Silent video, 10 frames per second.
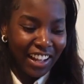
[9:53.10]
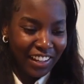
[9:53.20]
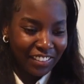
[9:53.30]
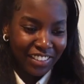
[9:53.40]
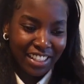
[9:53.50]

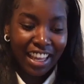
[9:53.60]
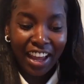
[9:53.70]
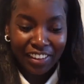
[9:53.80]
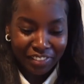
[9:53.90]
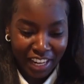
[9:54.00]
Um, so
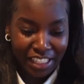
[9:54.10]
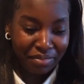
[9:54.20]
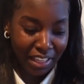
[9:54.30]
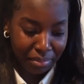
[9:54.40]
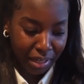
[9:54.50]
yeah, let's
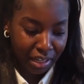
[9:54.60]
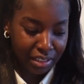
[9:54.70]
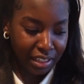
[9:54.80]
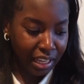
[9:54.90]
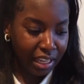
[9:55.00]
make the box.
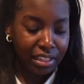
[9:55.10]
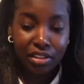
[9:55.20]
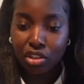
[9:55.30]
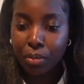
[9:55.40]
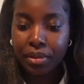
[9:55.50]
Okay, it's
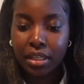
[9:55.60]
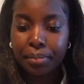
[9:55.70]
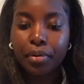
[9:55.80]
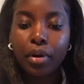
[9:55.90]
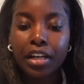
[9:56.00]
super simple.